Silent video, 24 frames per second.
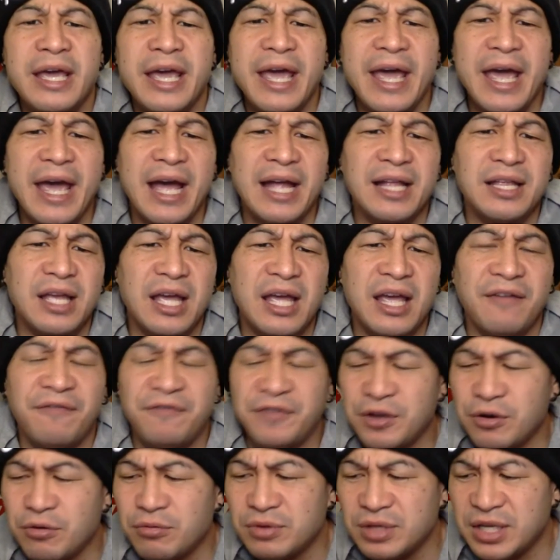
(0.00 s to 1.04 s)
And if
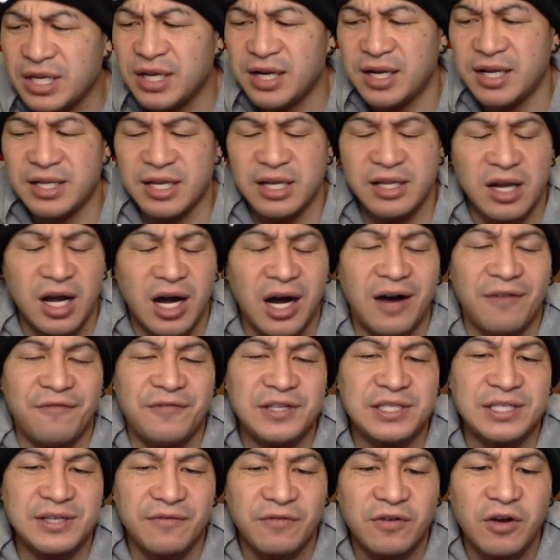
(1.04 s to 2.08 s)
you needed an
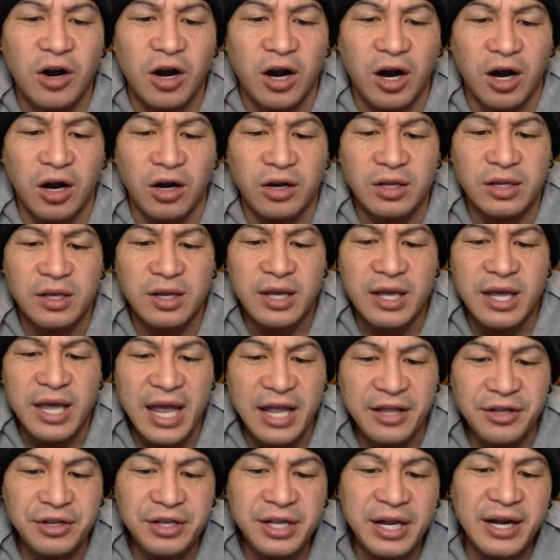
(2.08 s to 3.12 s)
offensive guard
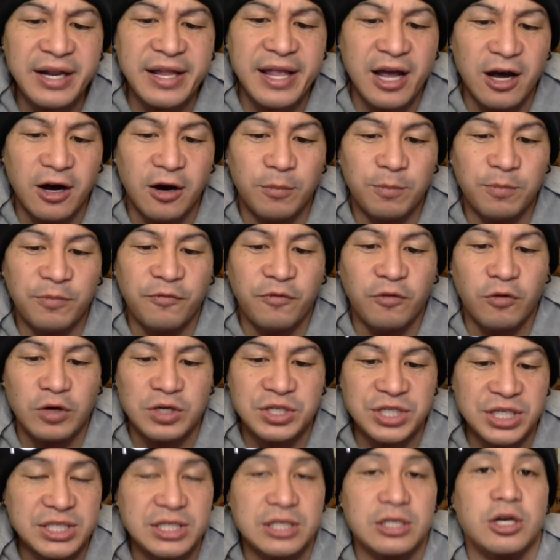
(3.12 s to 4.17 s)
and you needed help for
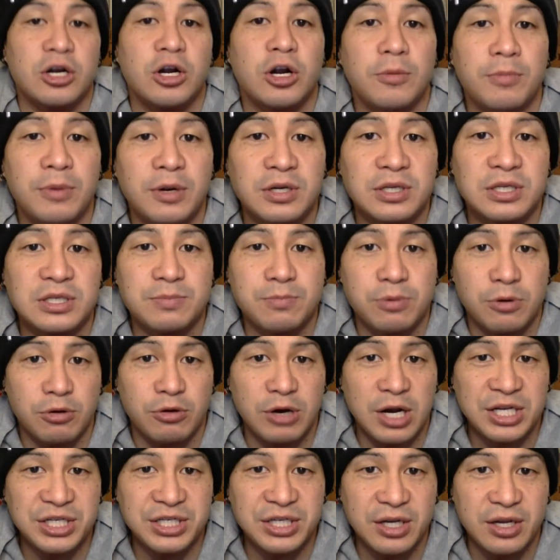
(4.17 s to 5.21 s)
Justin Herbert's
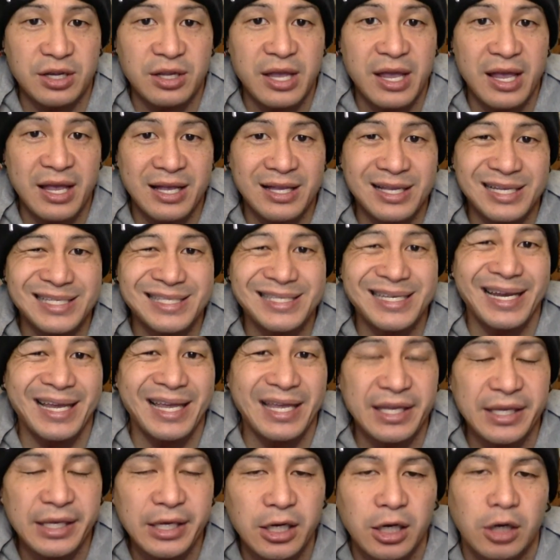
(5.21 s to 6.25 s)
progression in his
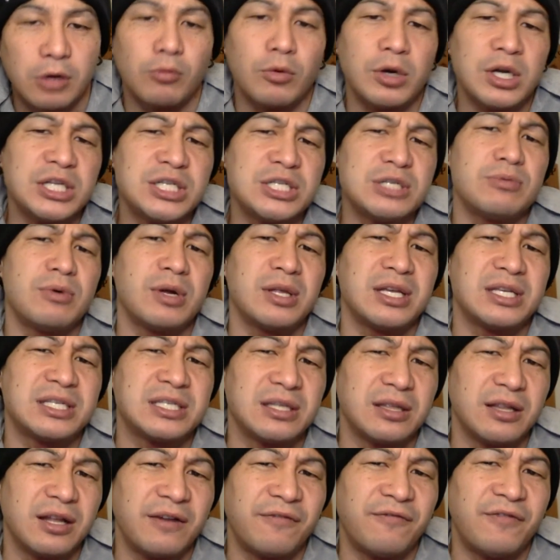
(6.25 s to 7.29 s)
second year, wouldn't you want to
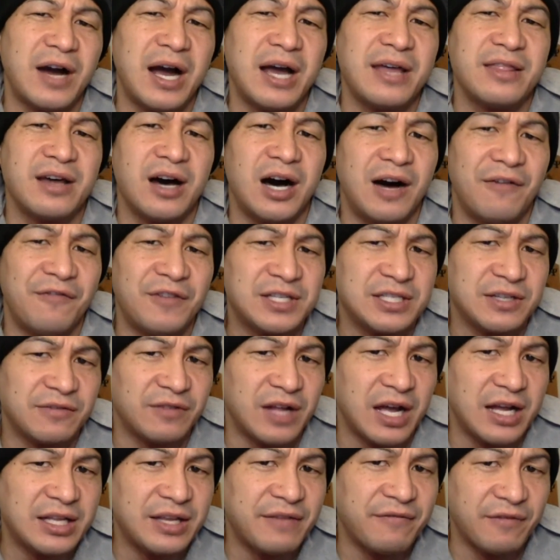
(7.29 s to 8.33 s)
solidify the offensive
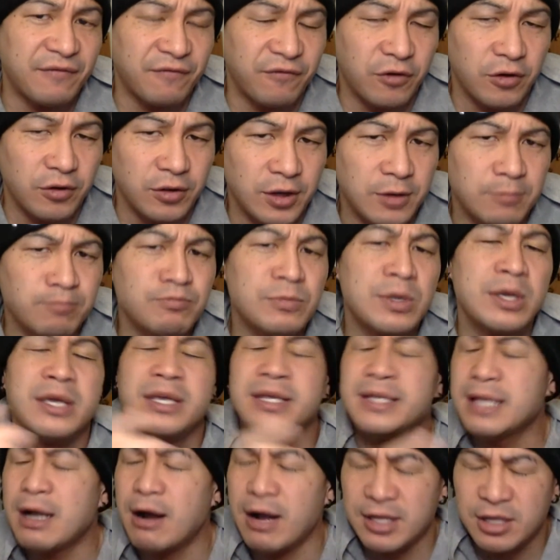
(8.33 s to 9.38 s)
line even further?
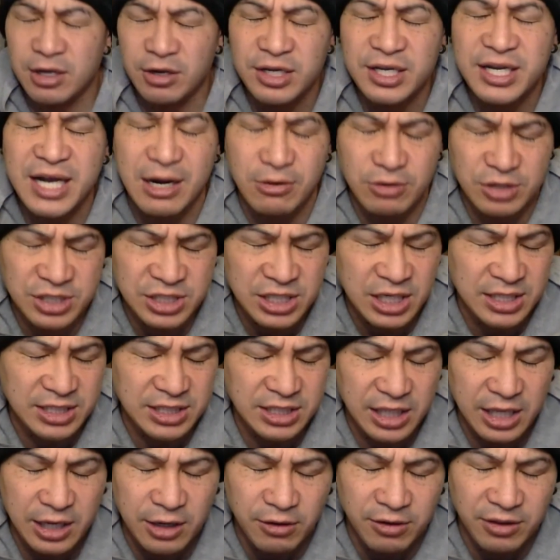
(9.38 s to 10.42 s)
Now, I know you got Rashawn
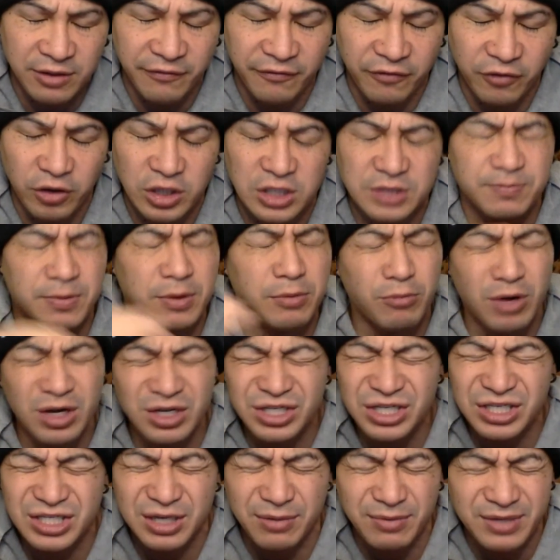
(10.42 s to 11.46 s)
Slater in the first, but why
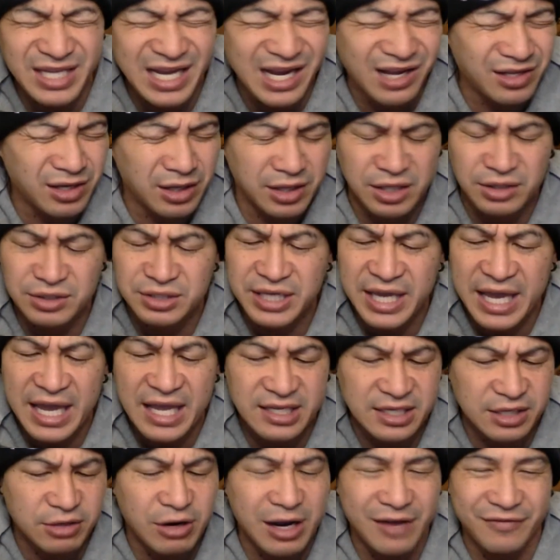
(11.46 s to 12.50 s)
don't you double down on those
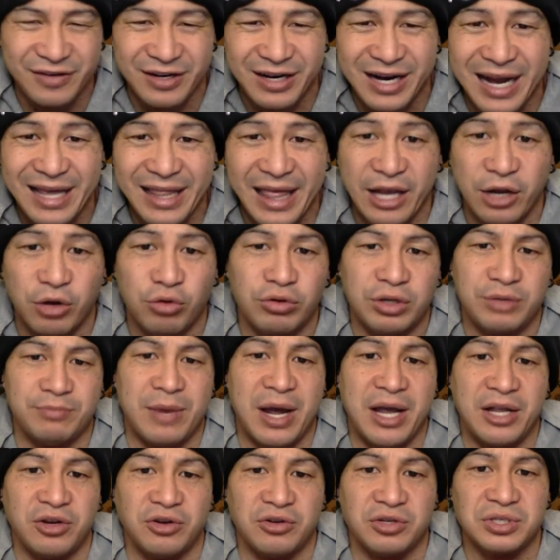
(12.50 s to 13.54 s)
gains and go after a guy like Quinn
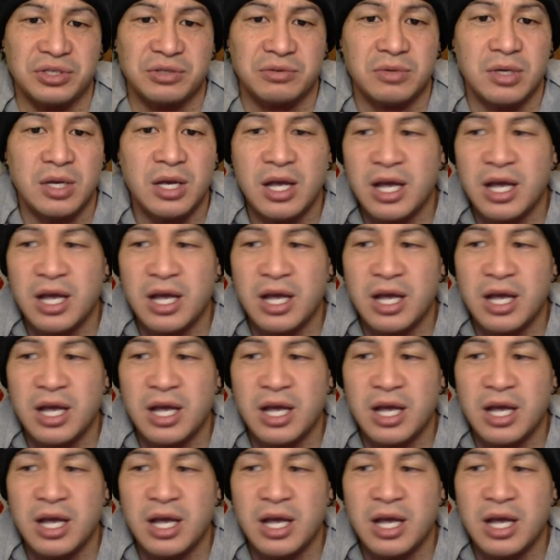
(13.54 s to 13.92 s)
Meinerz?